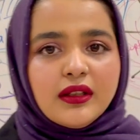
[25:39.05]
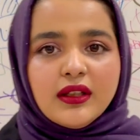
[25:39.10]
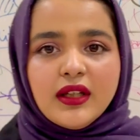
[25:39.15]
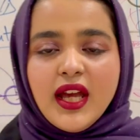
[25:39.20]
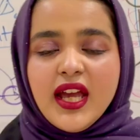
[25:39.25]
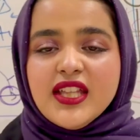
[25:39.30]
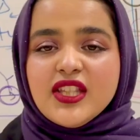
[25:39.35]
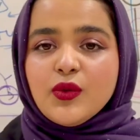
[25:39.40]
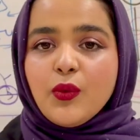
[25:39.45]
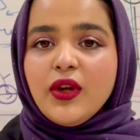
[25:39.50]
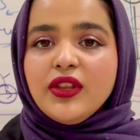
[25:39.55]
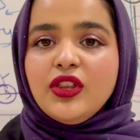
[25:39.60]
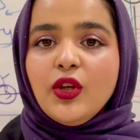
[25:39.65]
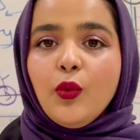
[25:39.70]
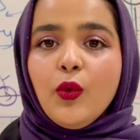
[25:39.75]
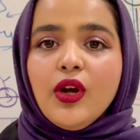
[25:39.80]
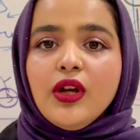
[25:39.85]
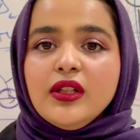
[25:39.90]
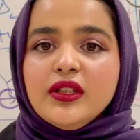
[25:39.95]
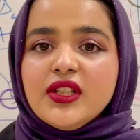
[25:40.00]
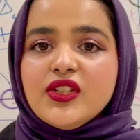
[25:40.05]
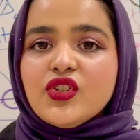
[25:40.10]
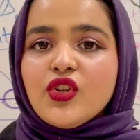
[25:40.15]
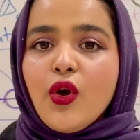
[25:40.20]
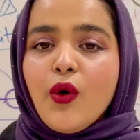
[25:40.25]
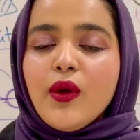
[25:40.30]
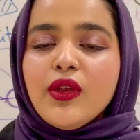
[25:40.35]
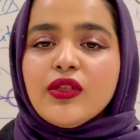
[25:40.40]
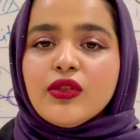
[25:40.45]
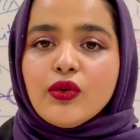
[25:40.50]
It's what the world is
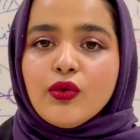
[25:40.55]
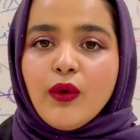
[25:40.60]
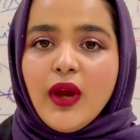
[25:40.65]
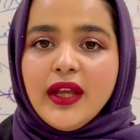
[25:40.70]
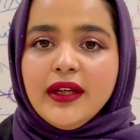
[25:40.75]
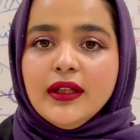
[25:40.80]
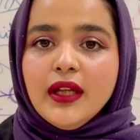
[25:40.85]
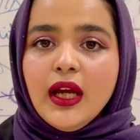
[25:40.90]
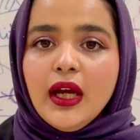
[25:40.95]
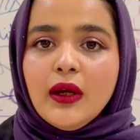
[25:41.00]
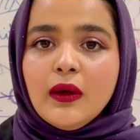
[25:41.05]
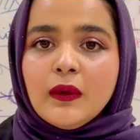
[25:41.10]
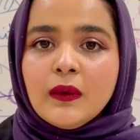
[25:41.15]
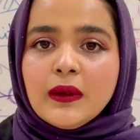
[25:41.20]
going through right now.